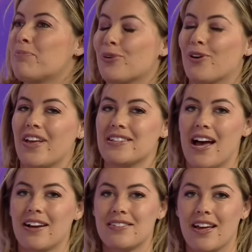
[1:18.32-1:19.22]
put on these
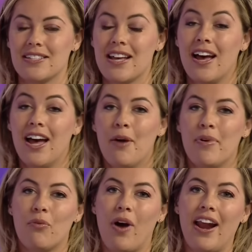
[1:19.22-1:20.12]
accents.
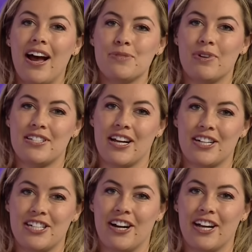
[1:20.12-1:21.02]
But the White House Press
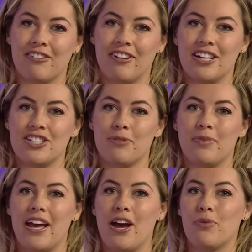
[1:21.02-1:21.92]
Secretary Karine
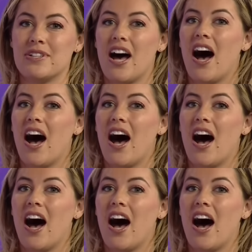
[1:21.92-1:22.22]
Jean-Pierre was